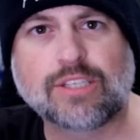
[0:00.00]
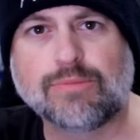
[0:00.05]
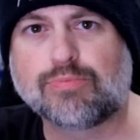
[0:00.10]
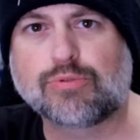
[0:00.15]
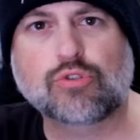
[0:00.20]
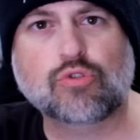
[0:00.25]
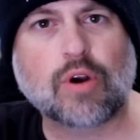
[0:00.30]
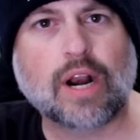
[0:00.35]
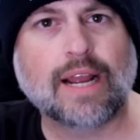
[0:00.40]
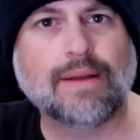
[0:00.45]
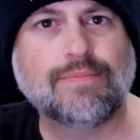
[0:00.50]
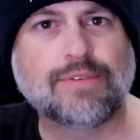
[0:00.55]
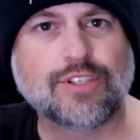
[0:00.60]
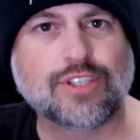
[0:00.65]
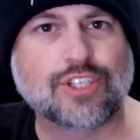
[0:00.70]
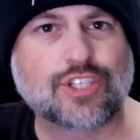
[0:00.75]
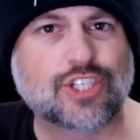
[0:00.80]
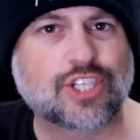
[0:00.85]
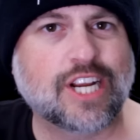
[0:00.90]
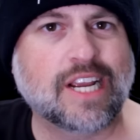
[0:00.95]
Subscribe
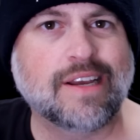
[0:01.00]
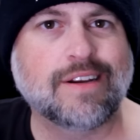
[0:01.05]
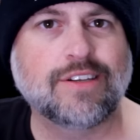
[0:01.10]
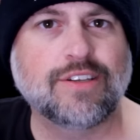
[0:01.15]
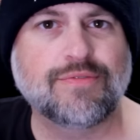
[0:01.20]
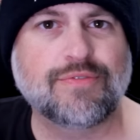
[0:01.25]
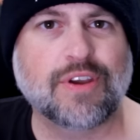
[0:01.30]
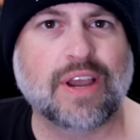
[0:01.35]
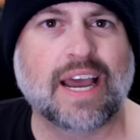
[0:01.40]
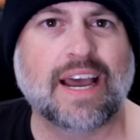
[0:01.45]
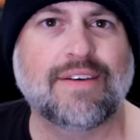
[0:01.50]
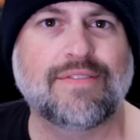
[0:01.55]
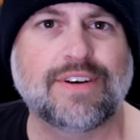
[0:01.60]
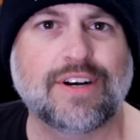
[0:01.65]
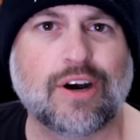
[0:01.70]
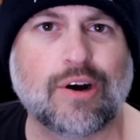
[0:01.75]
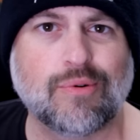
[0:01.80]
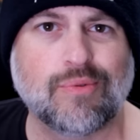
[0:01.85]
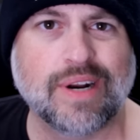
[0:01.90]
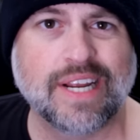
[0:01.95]
to the channel if you
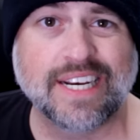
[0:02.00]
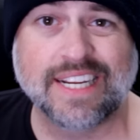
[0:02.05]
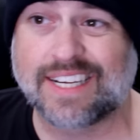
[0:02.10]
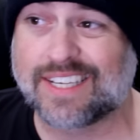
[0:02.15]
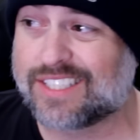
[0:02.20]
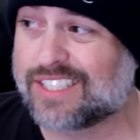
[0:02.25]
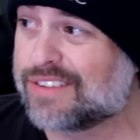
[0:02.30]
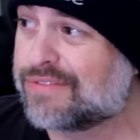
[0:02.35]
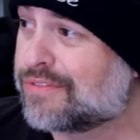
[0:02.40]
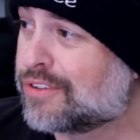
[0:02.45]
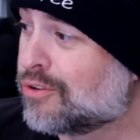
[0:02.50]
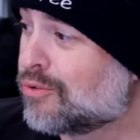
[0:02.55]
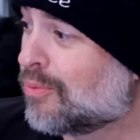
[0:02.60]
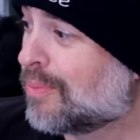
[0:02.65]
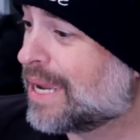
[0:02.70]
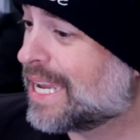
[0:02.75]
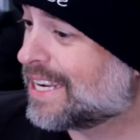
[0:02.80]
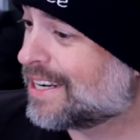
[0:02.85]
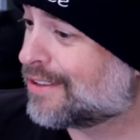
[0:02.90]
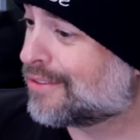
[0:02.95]
haven't already, because if you
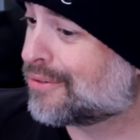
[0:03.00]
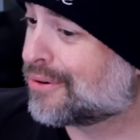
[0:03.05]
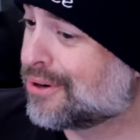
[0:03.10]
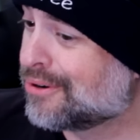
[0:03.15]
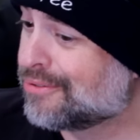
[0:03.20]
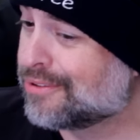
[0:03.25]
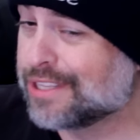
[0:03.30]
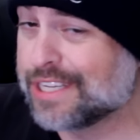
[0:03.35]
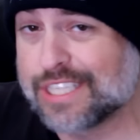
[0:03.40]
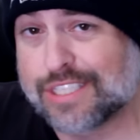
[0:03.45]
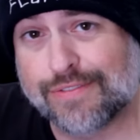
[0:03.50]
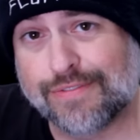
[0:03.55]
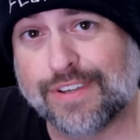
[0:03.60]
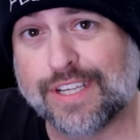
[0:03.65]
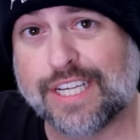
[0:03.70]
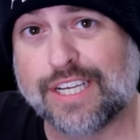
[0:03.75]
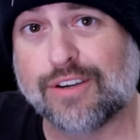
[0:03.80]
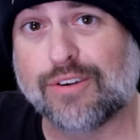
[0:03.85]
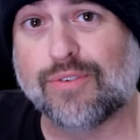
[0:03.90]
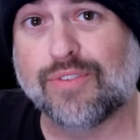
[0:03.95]
made it through this
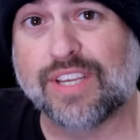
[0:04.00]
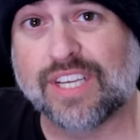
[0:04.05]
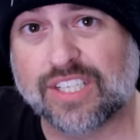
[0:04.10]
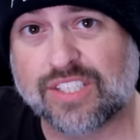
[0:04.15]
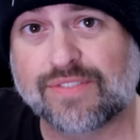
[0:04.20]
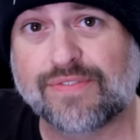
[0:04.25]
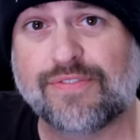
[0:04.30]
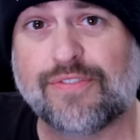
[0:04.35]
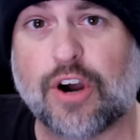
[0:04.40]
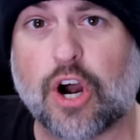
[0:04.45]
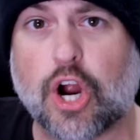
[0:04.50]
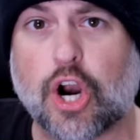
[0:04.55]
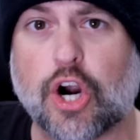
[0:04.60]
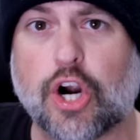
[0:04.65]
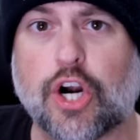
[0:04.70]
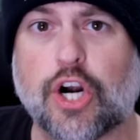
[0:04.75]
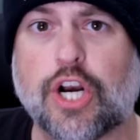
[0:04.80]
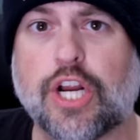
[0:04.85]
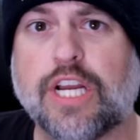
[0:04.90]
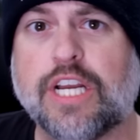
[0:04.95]
video this
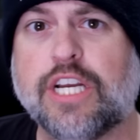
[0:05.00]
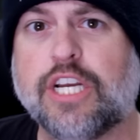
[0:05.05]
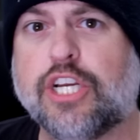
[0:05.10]
far,